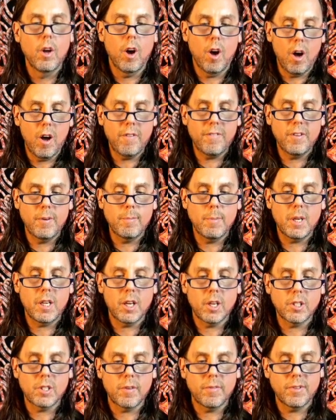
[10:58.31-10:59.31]
often
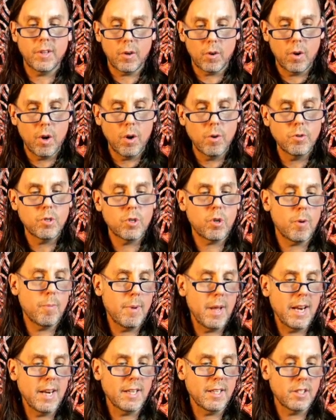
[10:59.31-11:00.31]
because of their own
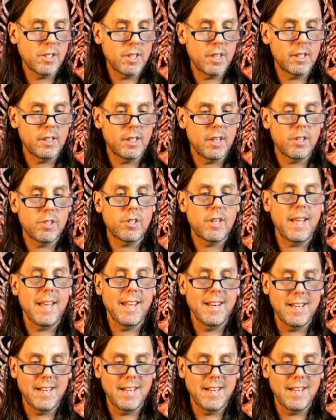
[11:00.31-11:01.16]
traumatic sickness and